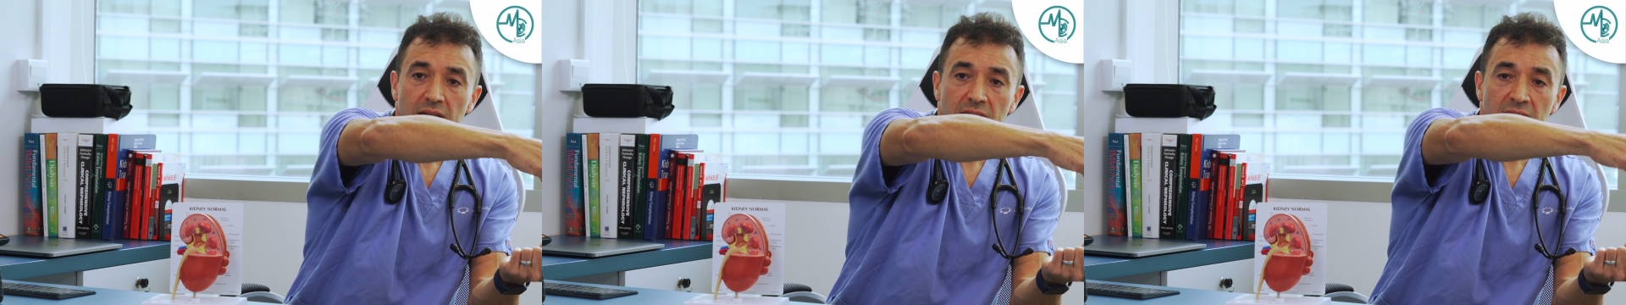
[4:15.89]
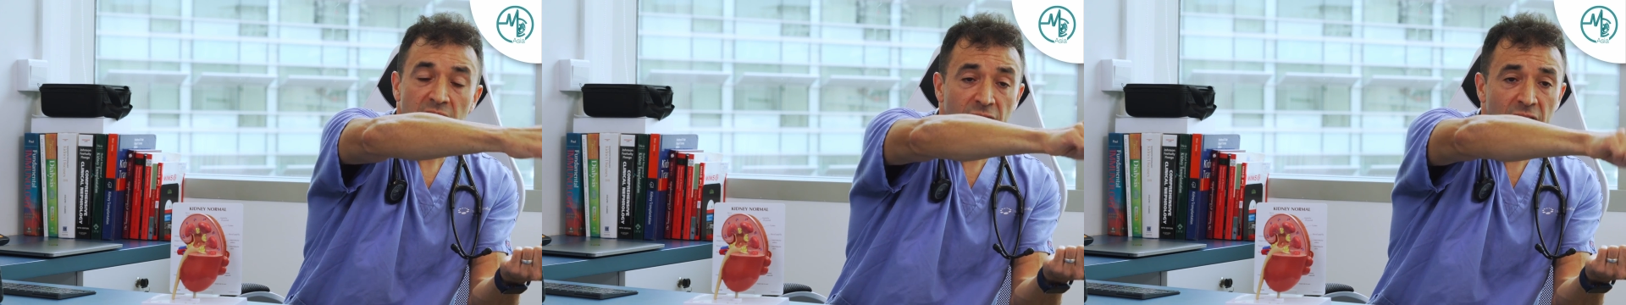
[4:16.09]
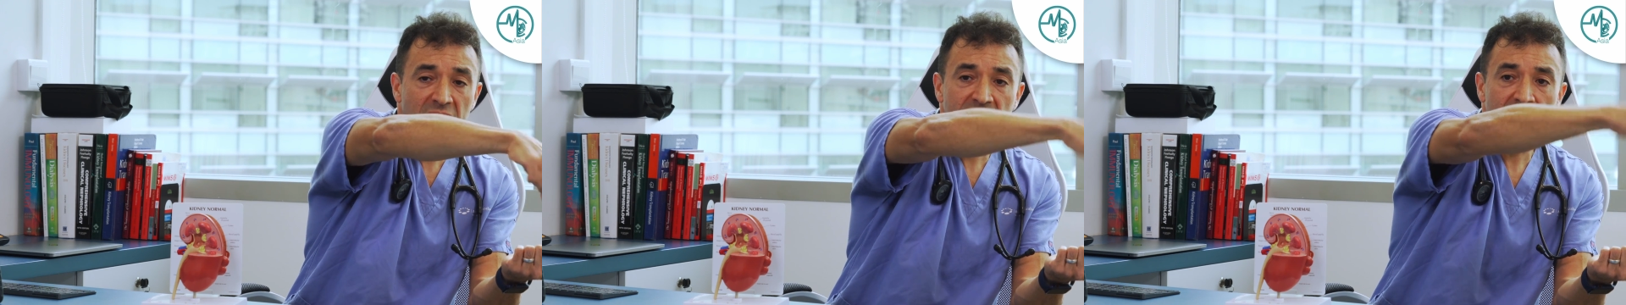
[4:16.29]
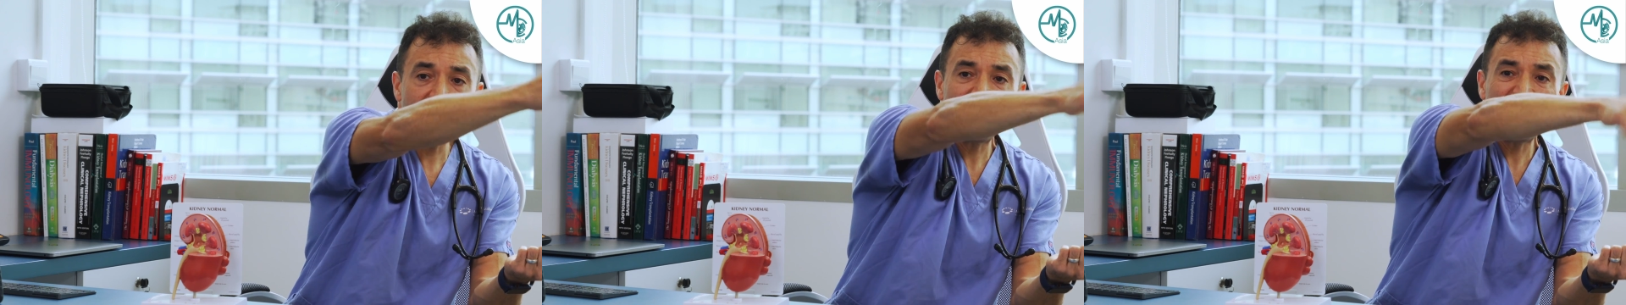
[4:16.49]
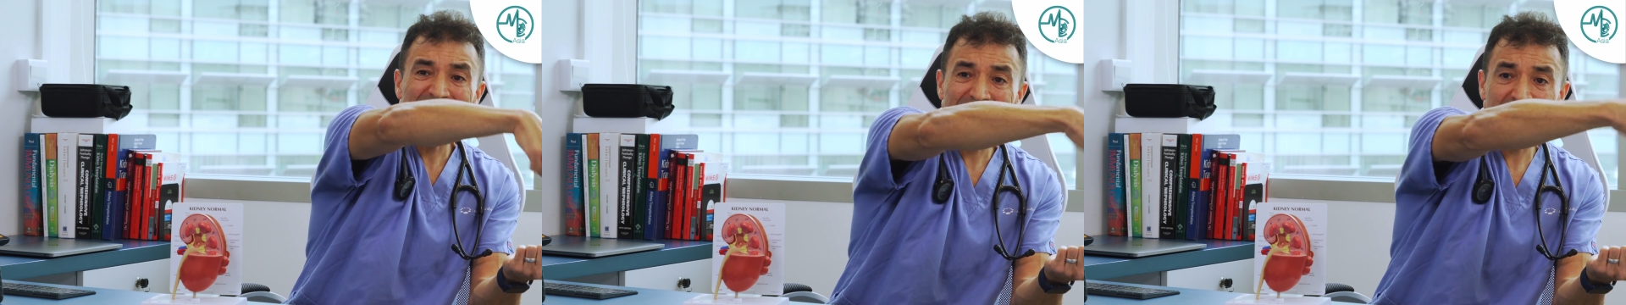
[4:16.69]
The filter
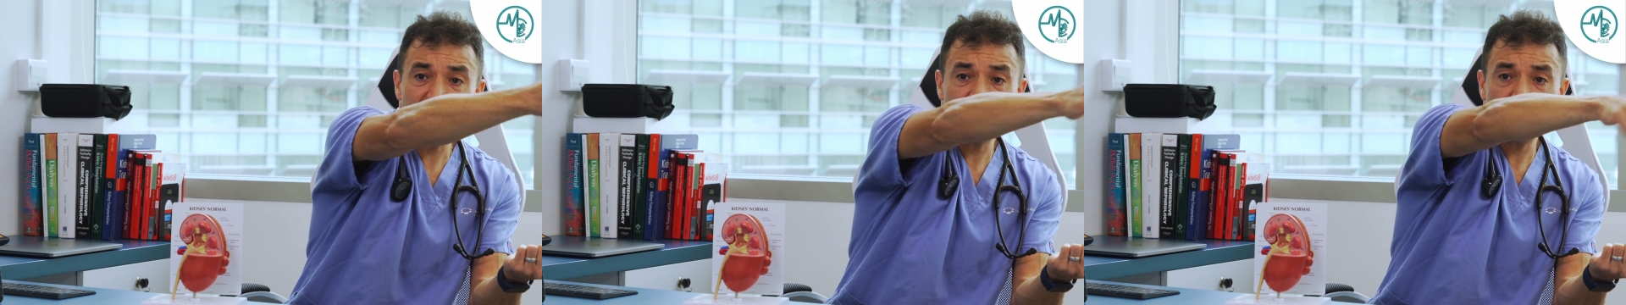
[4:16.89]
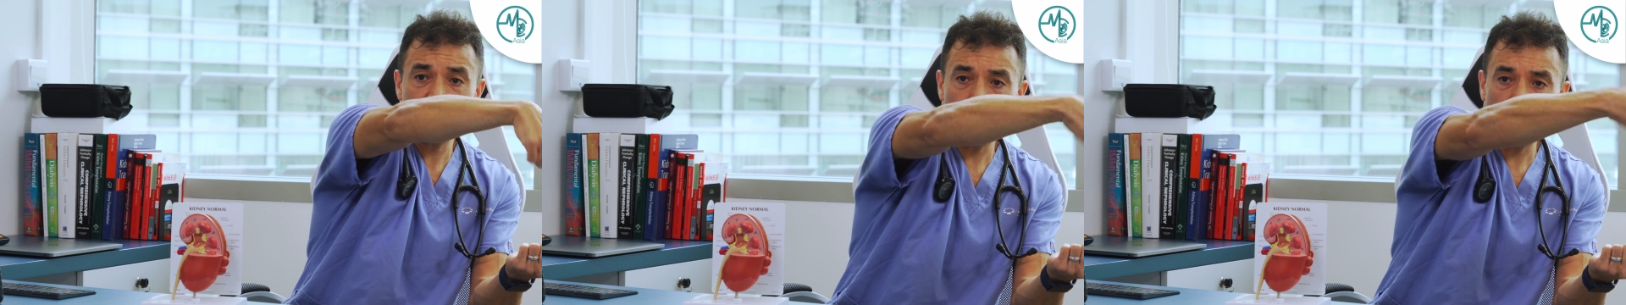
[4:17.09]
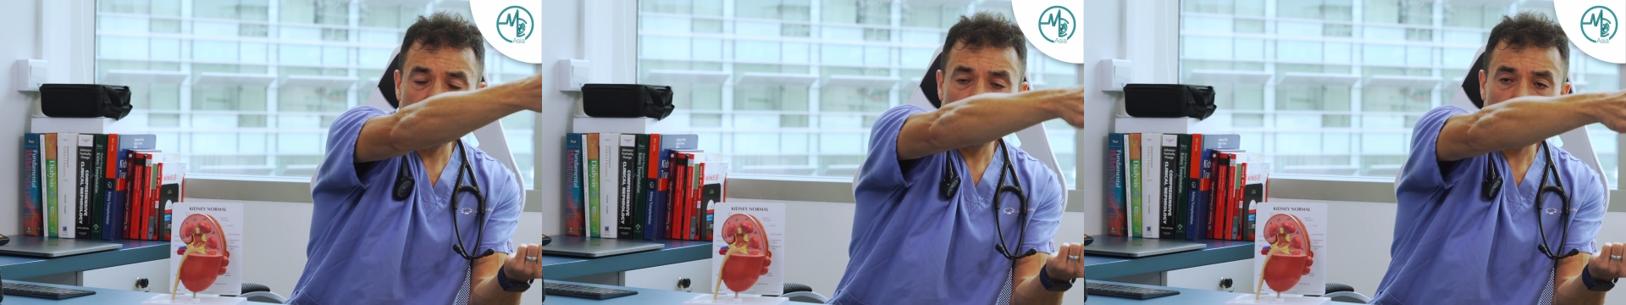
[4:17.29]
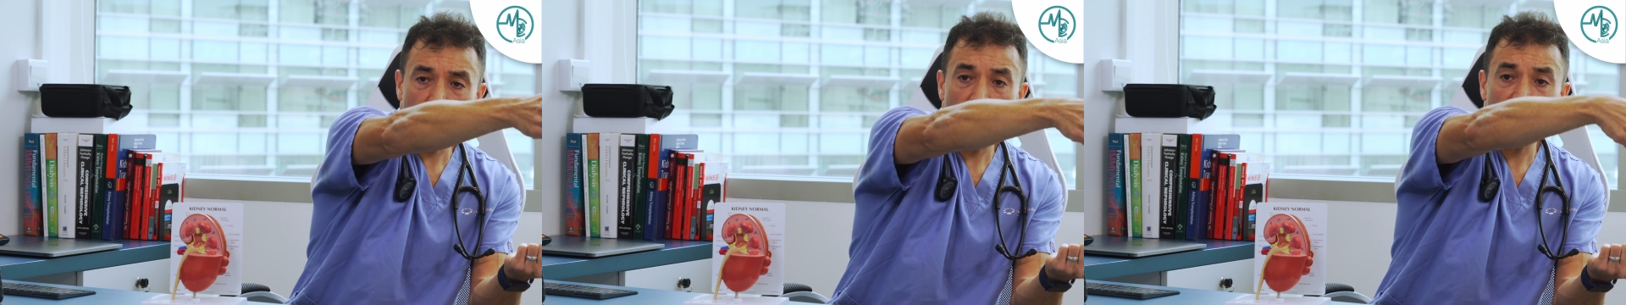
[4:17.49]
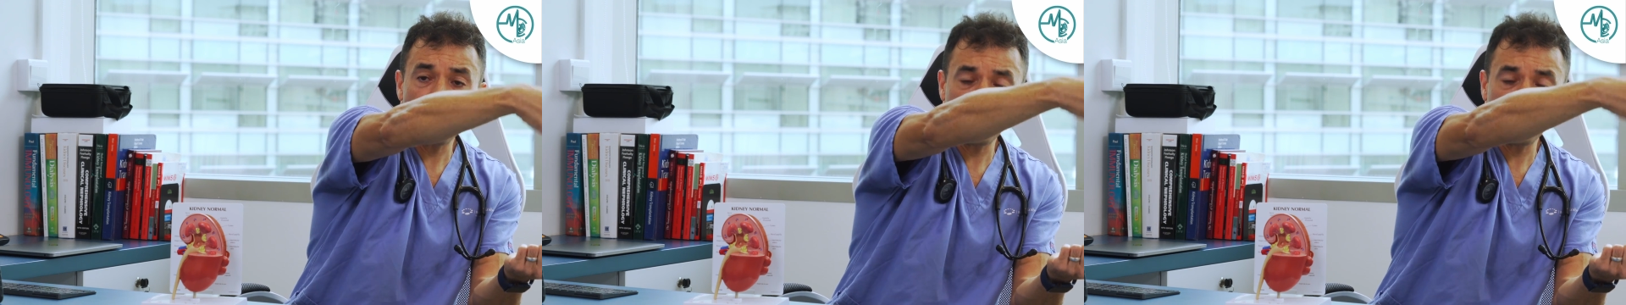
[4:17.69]
cleans the blood of